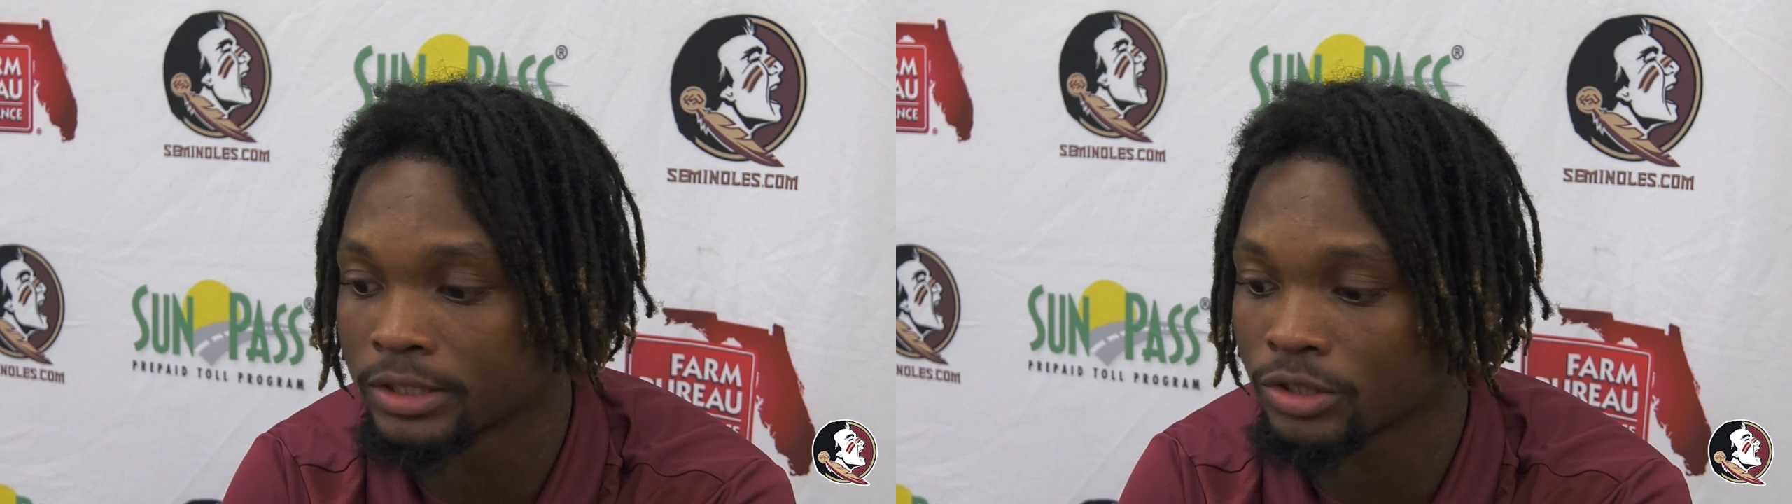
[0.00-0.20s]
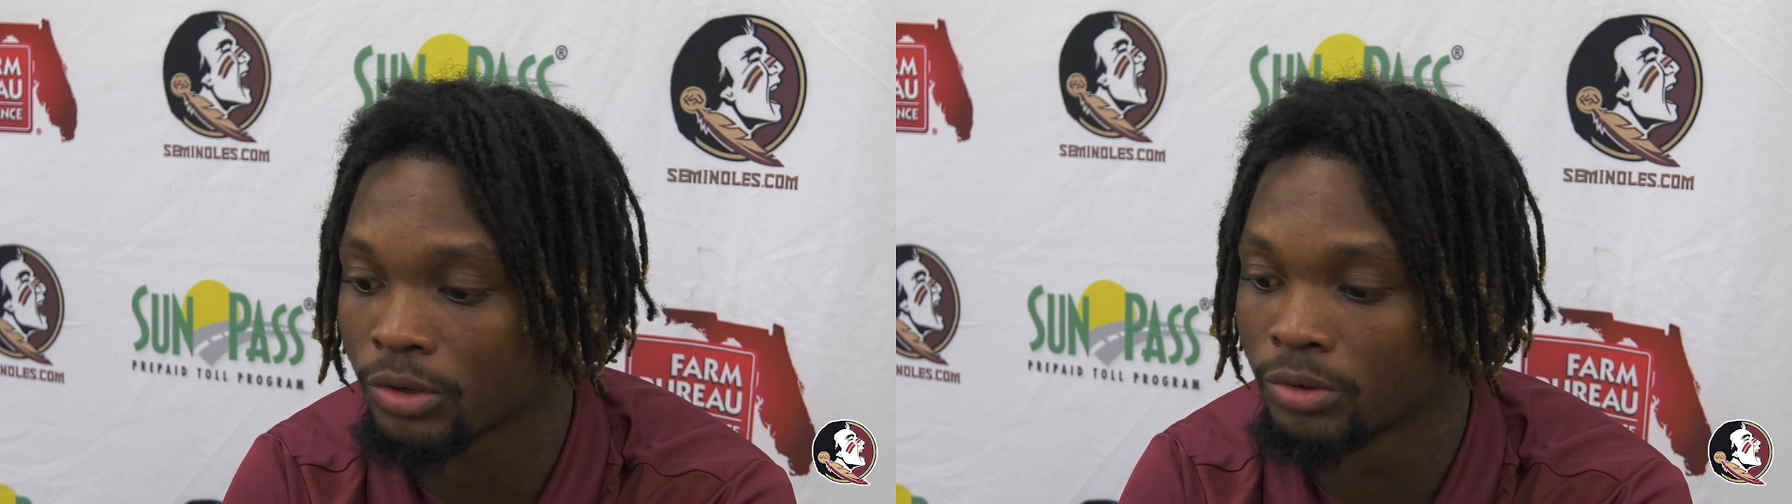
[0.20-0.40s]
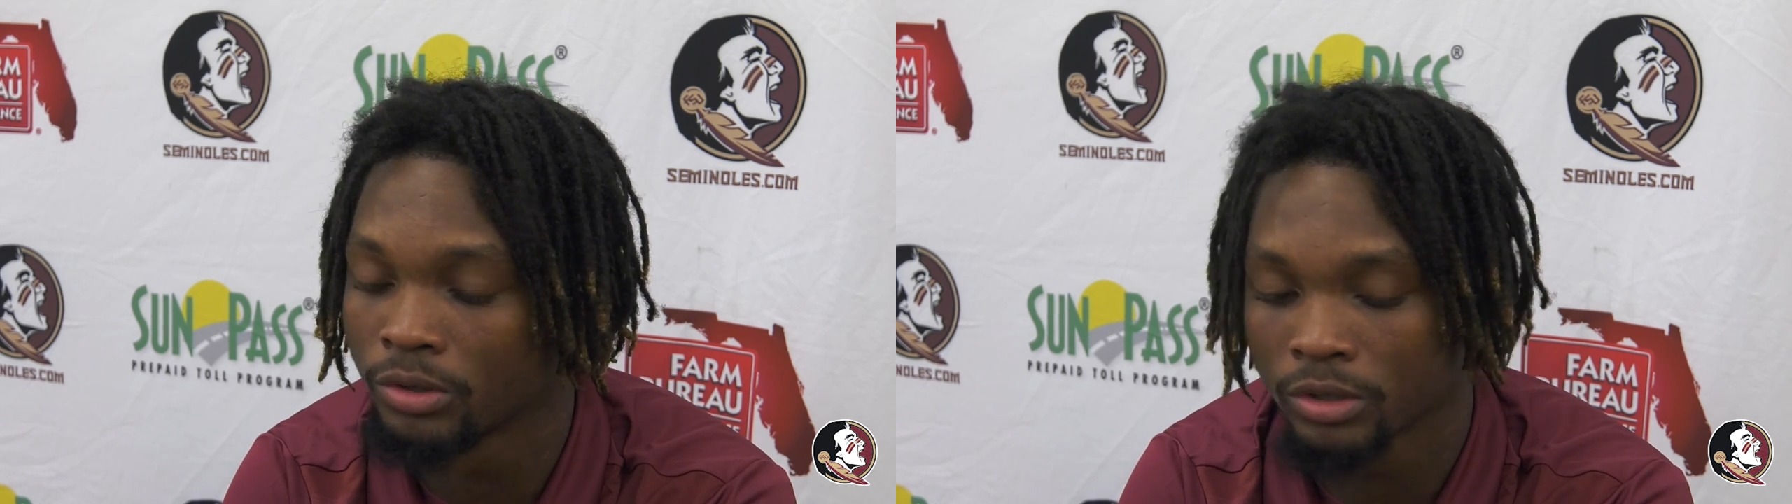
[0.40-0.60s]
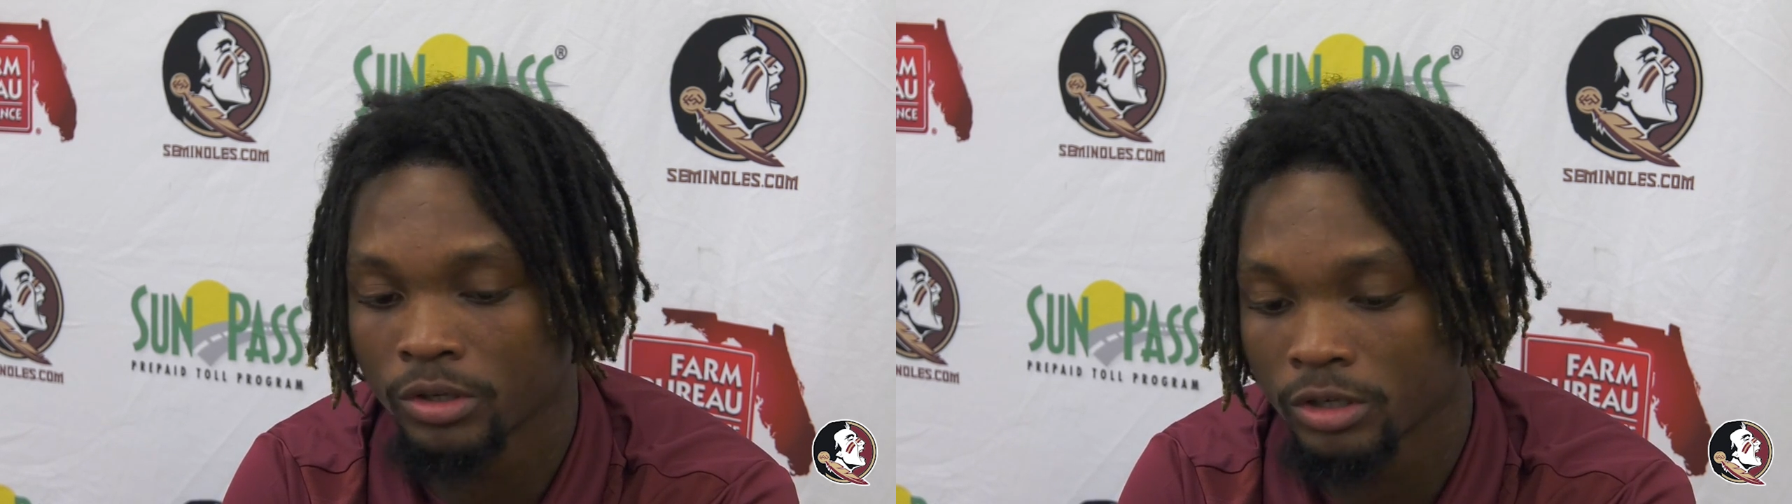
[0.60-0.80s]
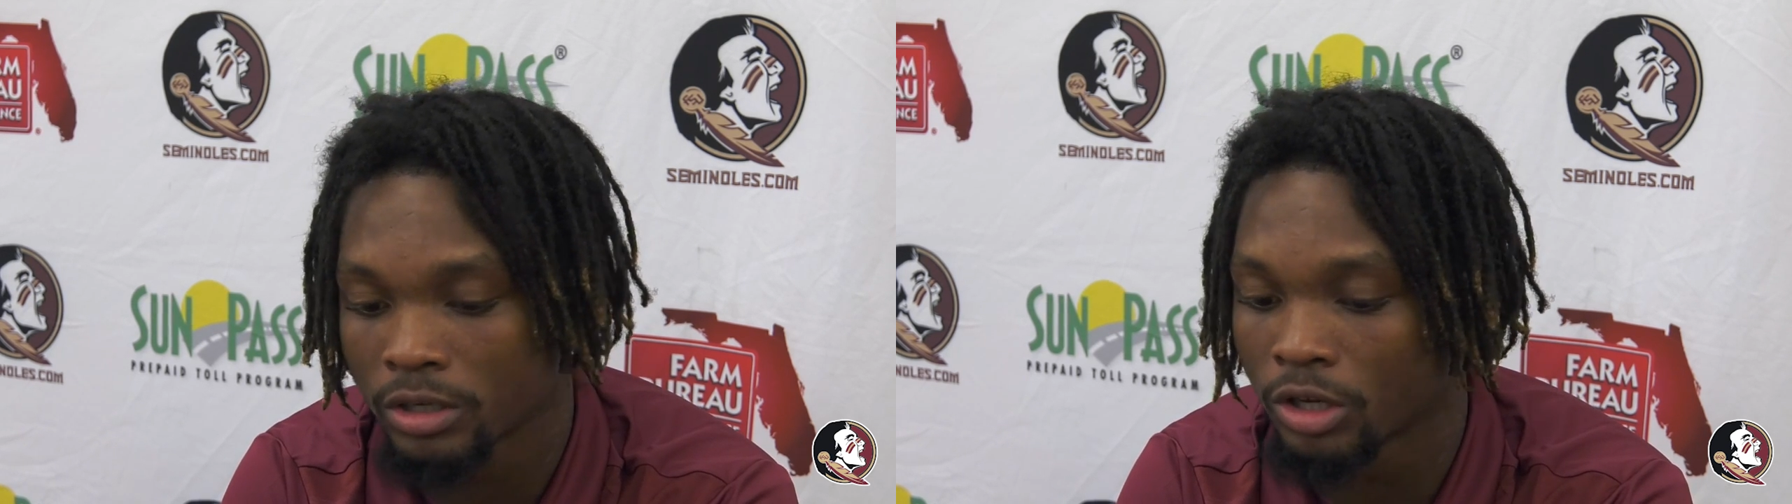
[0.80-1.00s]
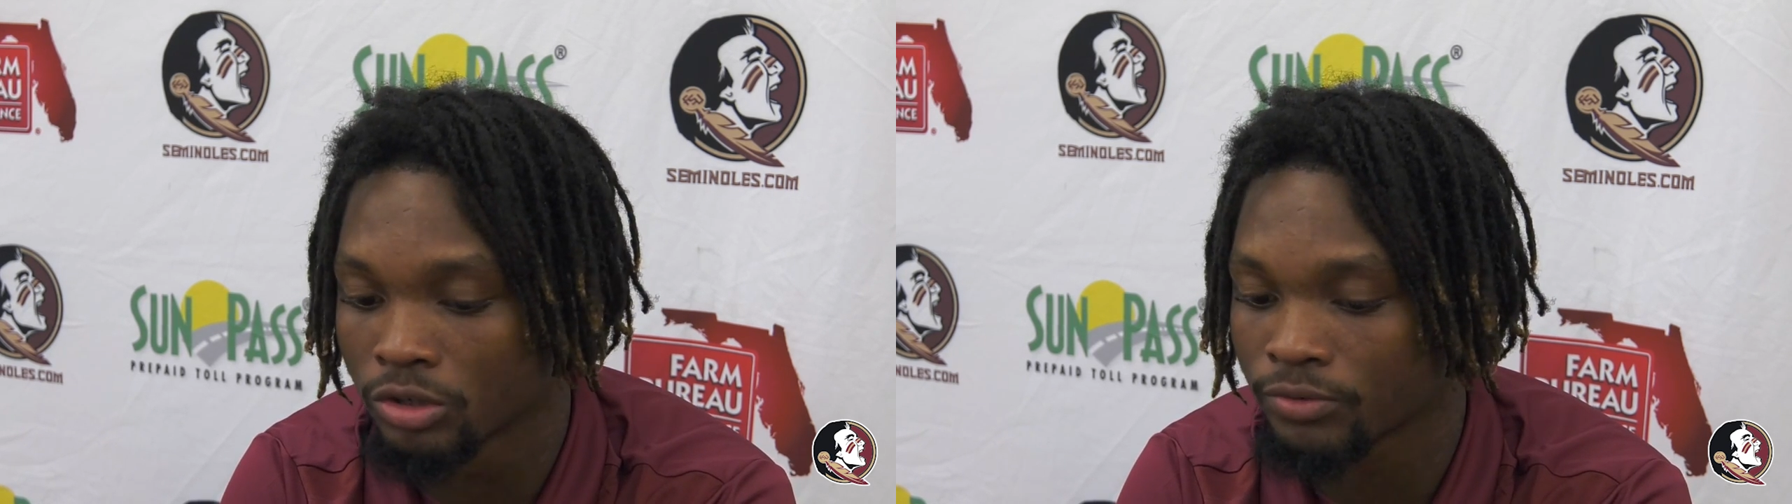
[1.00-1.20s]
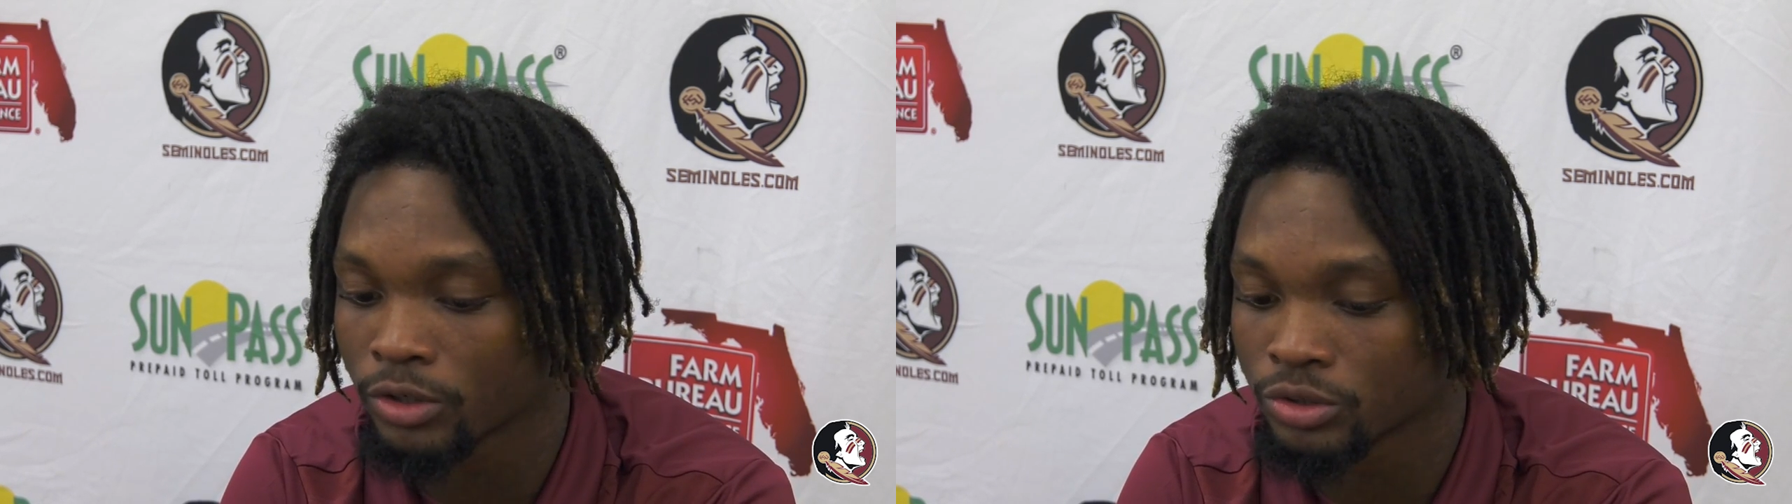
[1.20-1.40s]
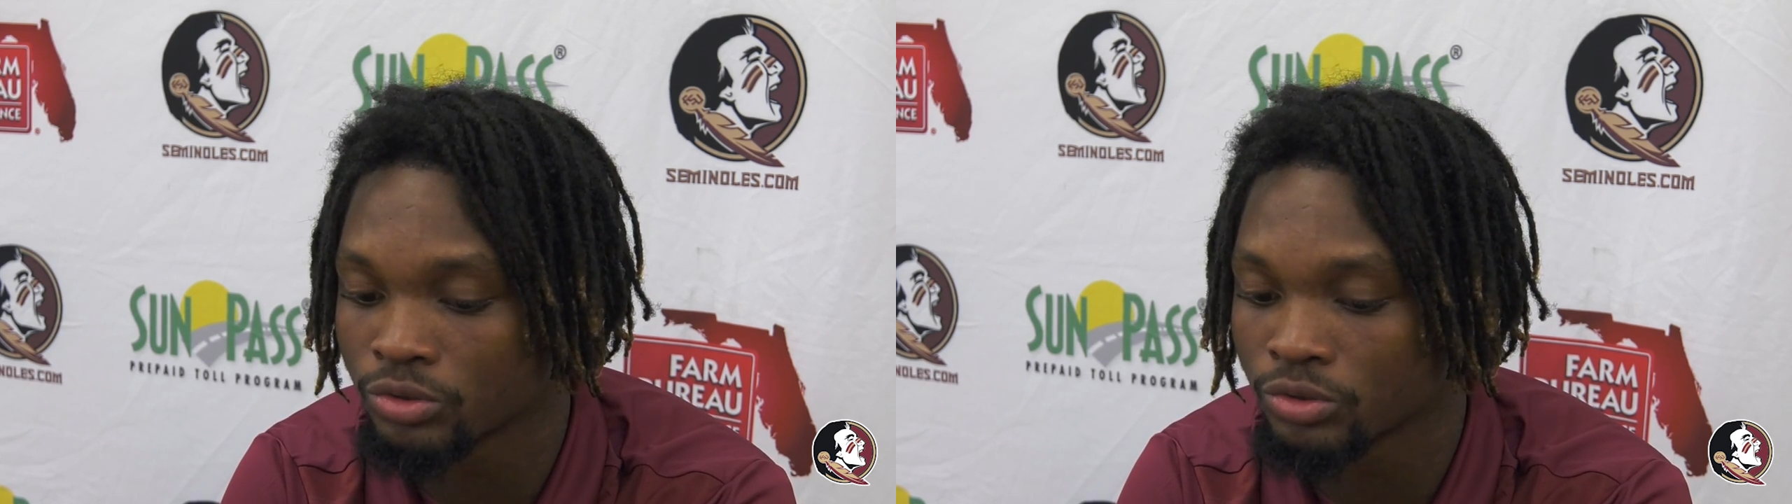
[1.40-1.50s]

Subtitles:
So those first